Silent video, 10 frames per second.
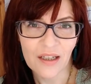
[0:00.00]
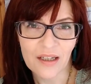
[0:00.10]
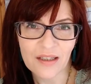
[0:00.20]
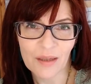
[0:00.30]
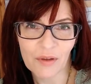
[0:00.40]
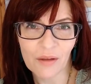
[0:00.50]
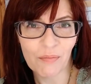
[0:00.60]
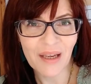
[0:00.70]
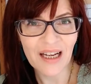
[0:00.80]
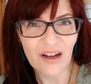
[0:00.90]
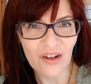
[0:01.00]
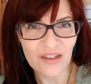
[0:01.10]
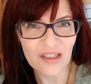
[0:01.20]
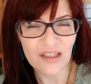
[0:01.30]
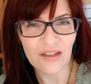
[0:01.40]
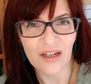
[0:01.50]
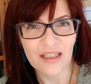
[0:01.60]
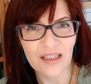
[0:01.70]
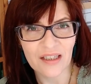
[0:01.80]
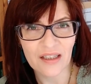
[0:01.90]
Now some of the bigger art
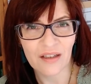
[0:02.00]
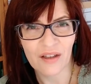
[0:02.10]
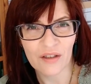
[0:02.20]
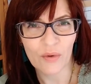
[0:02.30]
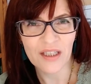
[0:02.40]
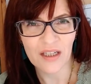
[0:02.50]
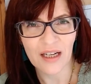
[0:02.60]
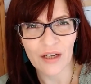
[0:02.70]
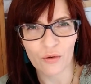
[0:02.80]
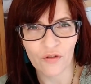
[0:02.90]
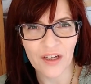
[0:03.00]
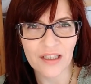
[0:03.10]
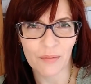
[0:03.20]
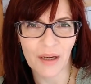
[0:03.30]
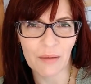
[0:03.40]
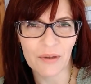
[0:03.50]
societies, and there's always an annual fee to pay,